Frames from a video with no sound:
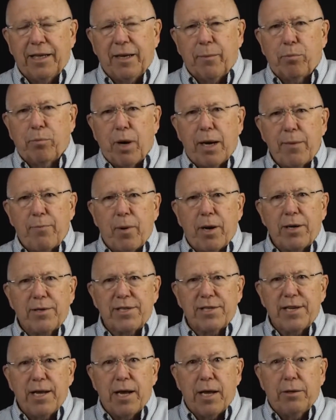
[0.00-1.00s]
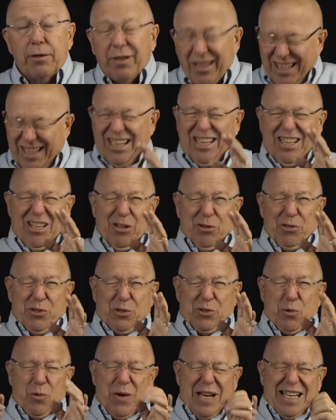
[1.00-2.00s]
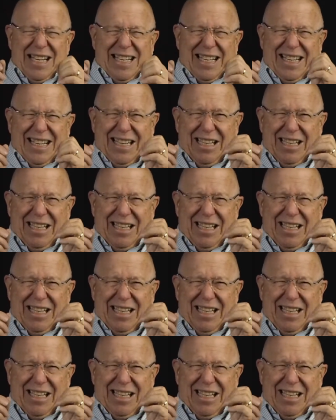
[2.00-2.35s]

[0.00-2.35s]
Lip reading: in a bright sun, you'll squint.